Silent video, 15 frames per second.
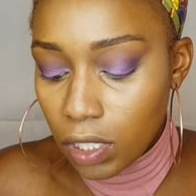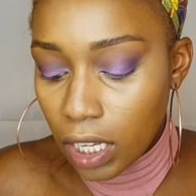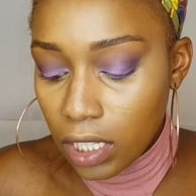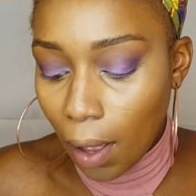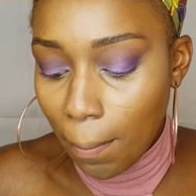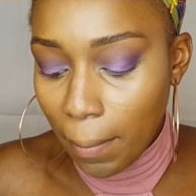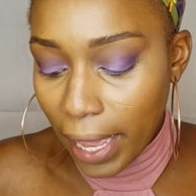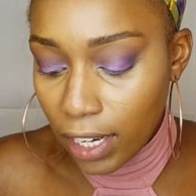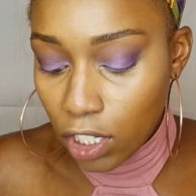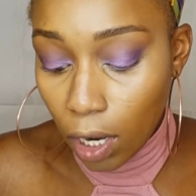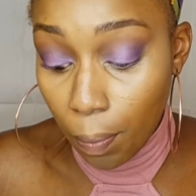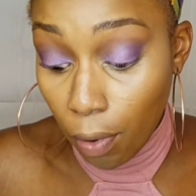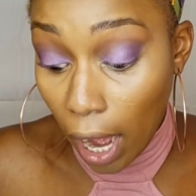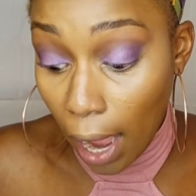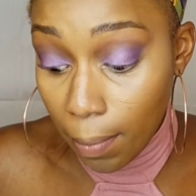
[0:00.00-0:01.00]
is a major
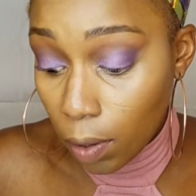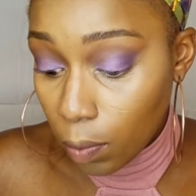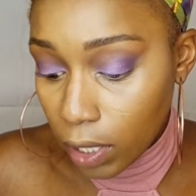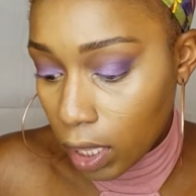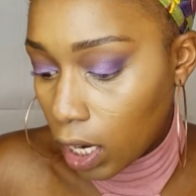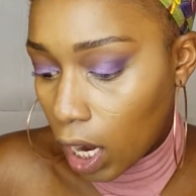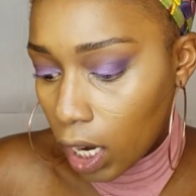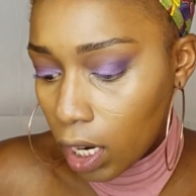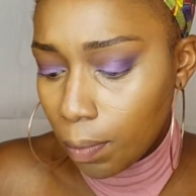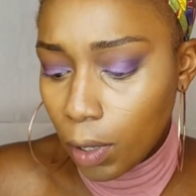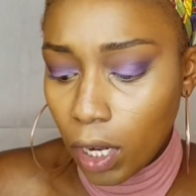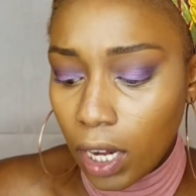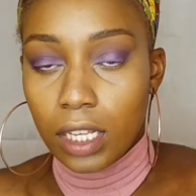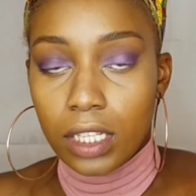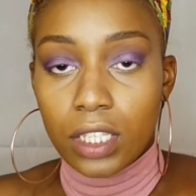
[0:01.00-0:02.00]
problem within our
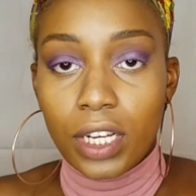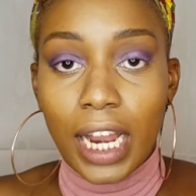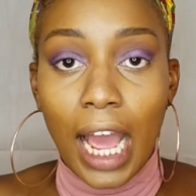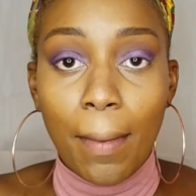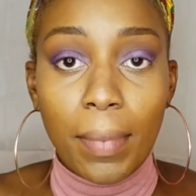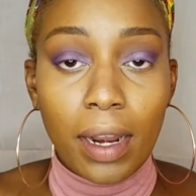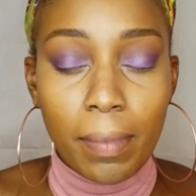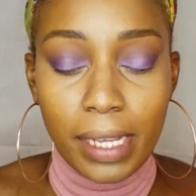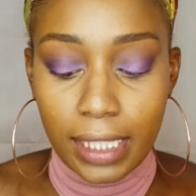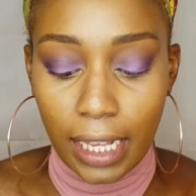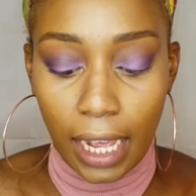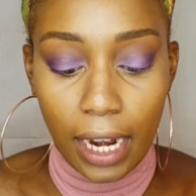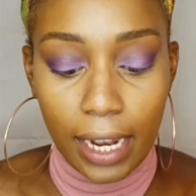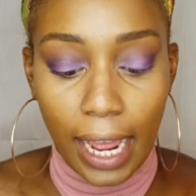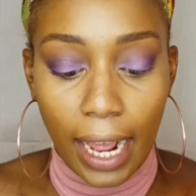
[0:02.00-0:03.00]
community. So now I'm gonna be
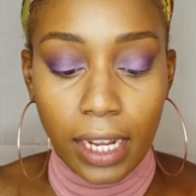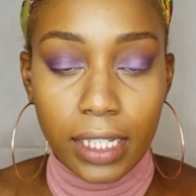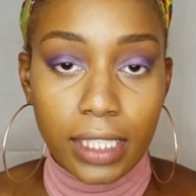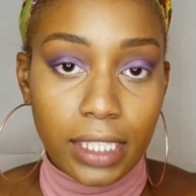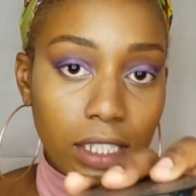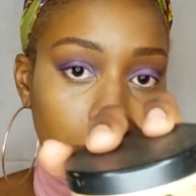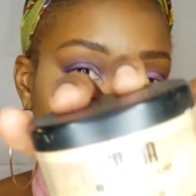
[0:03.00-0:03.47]
setting that concealer